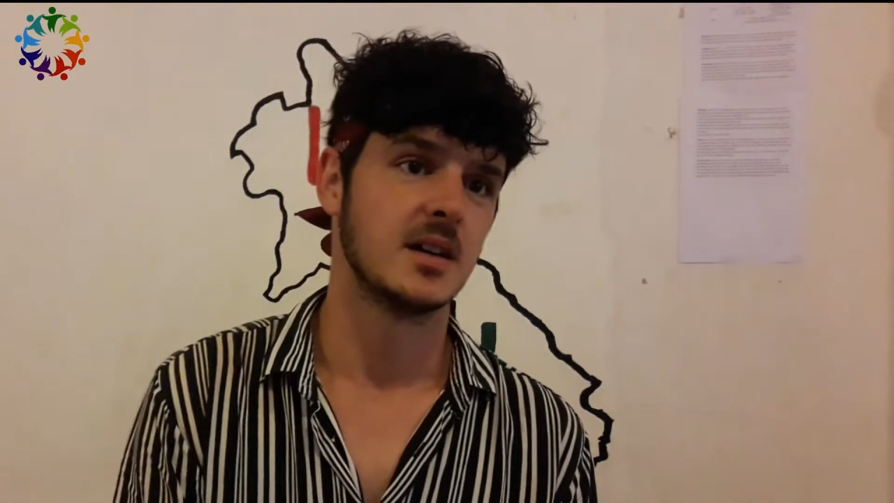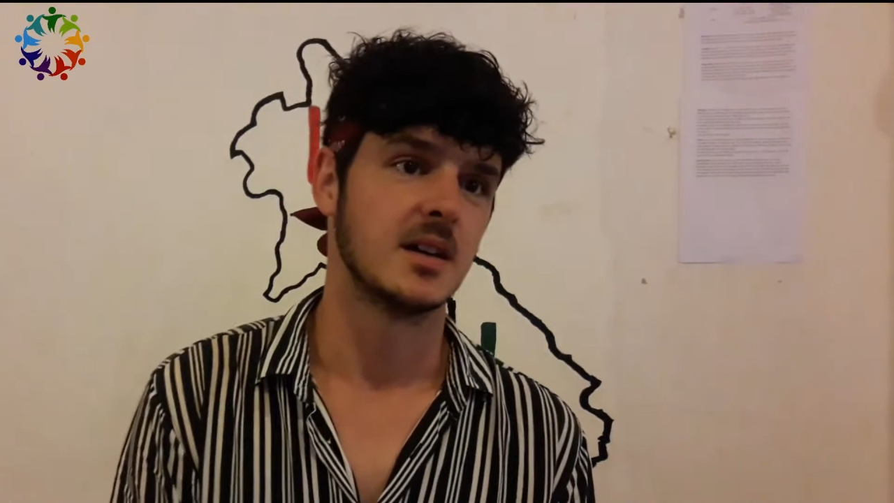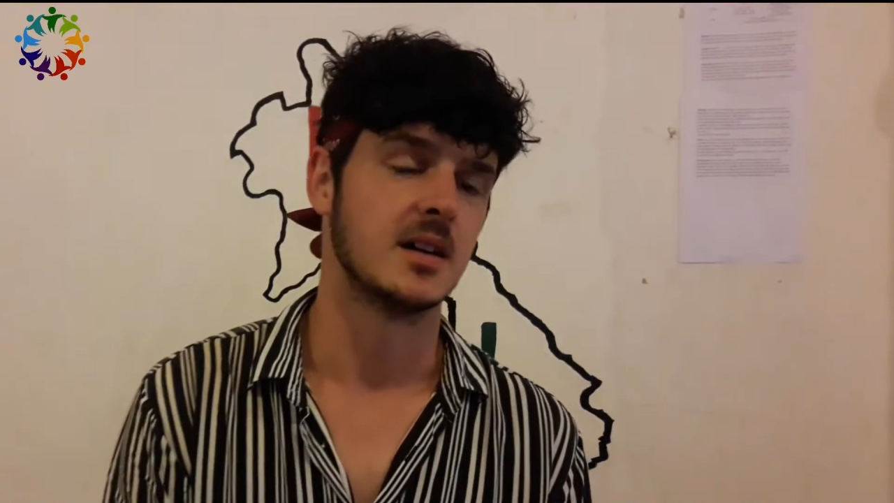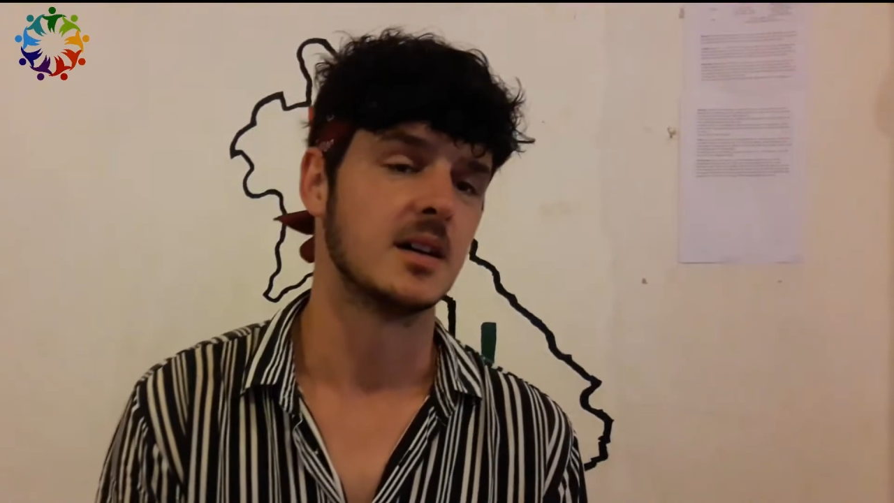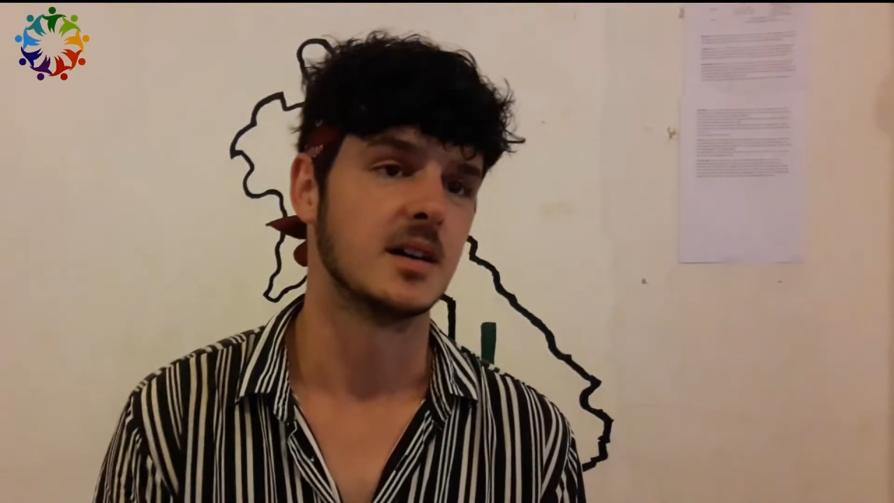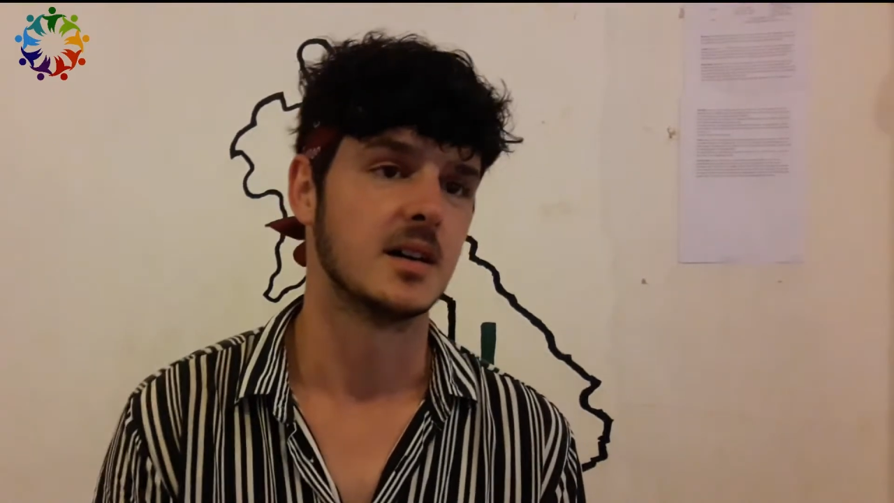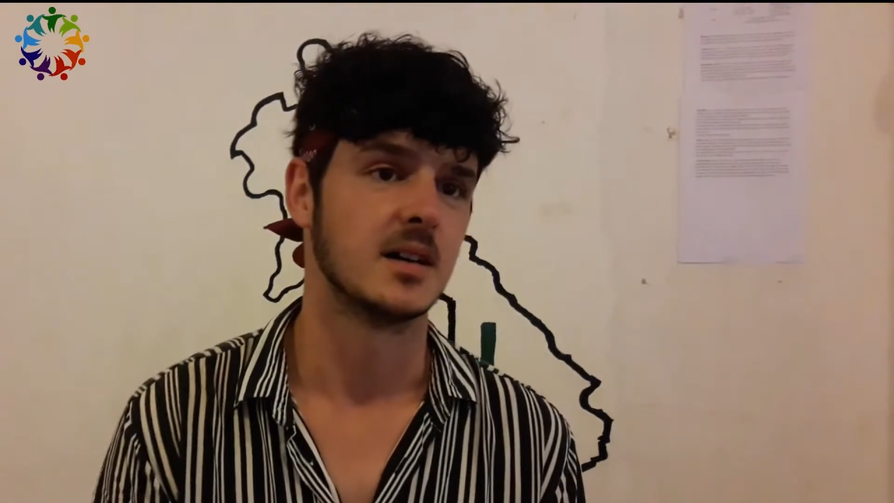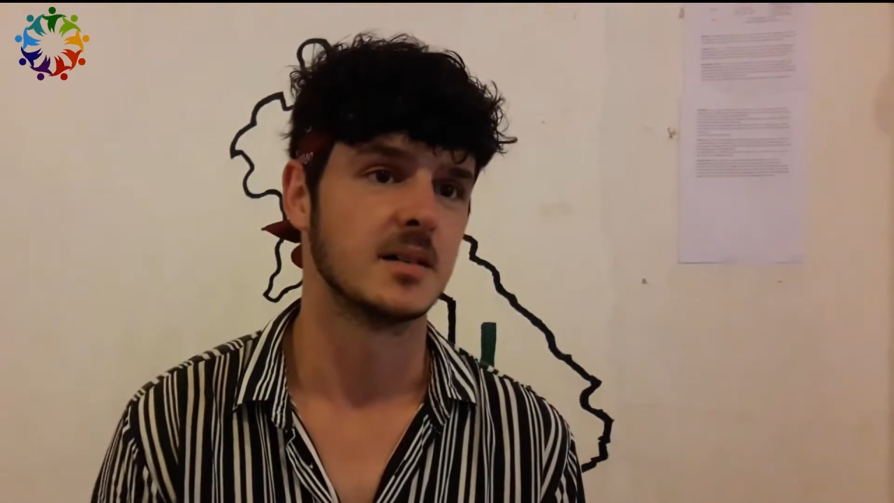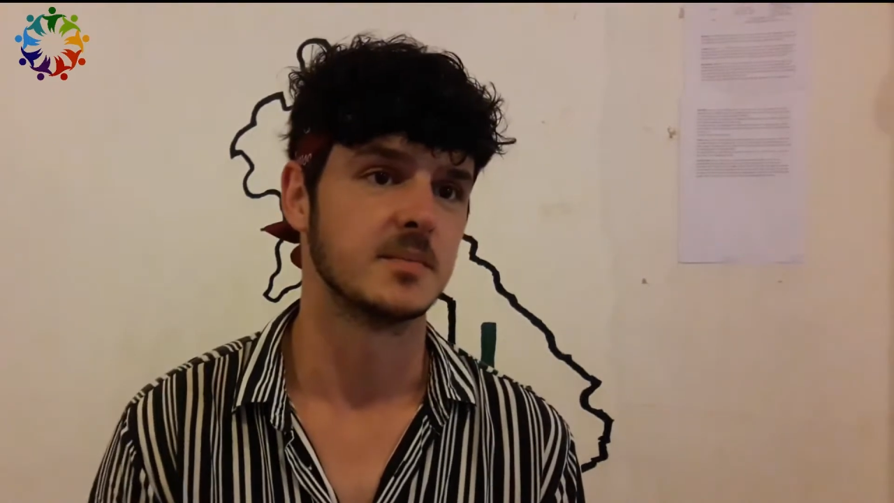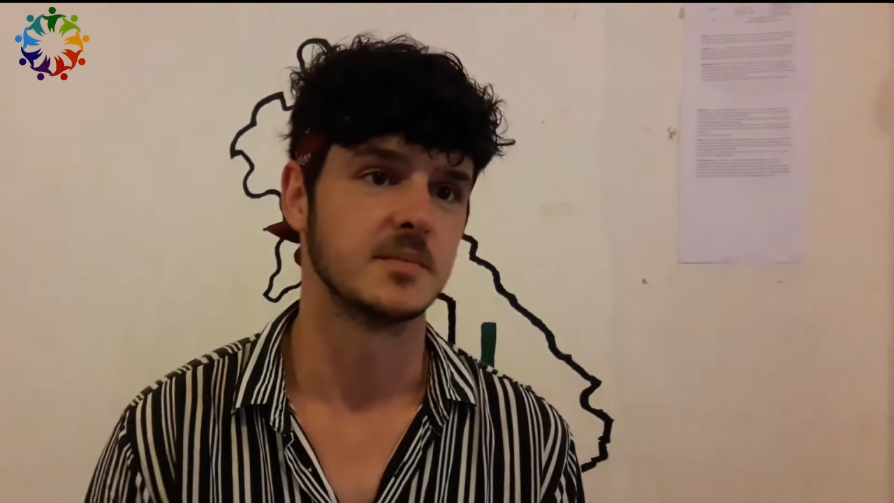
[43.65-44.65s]

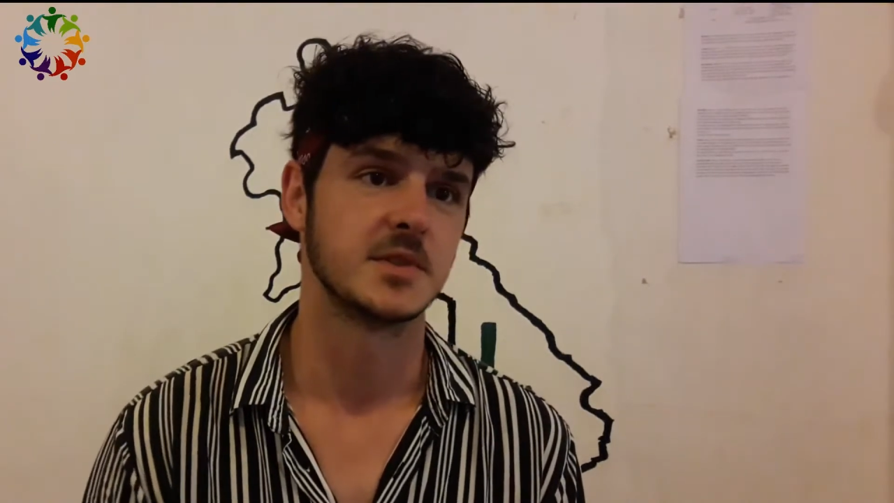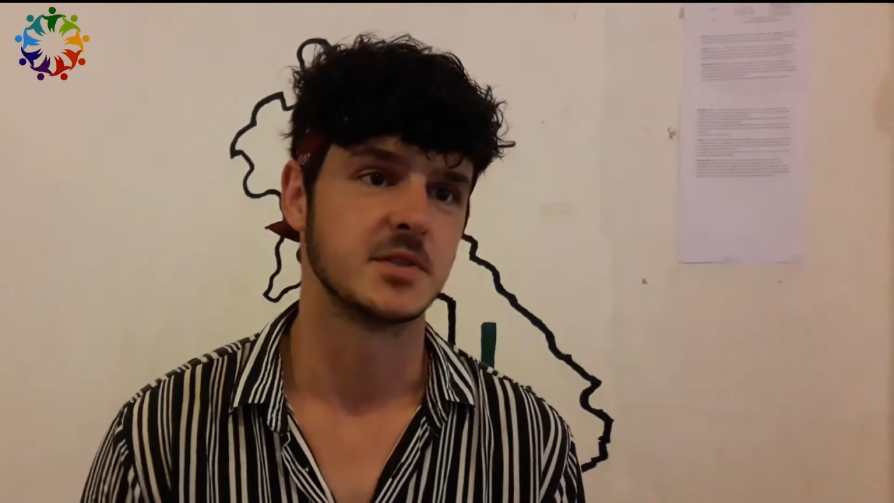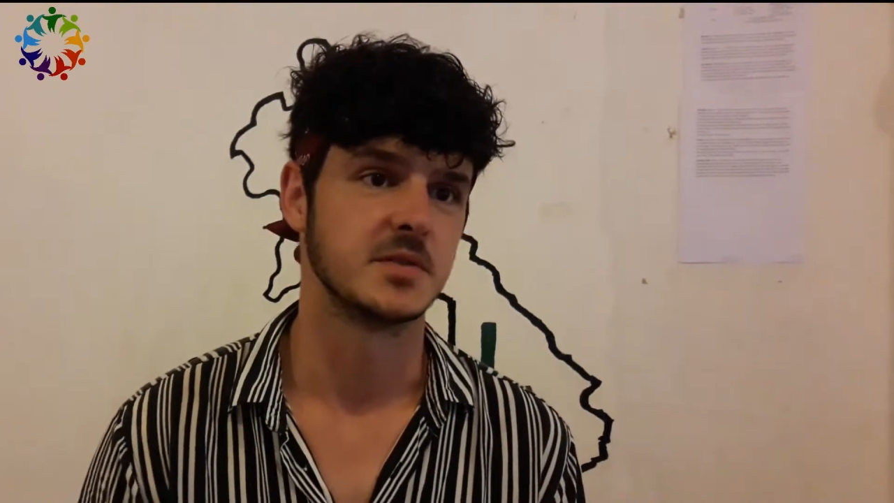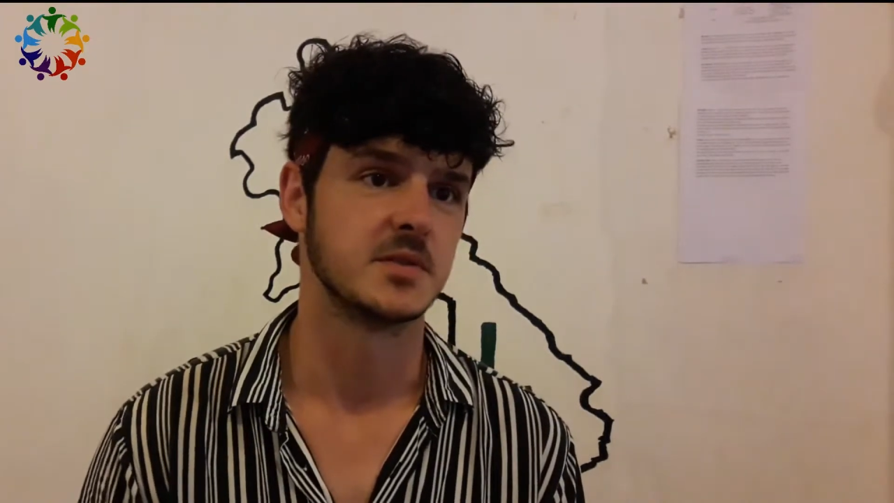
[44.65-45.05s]
to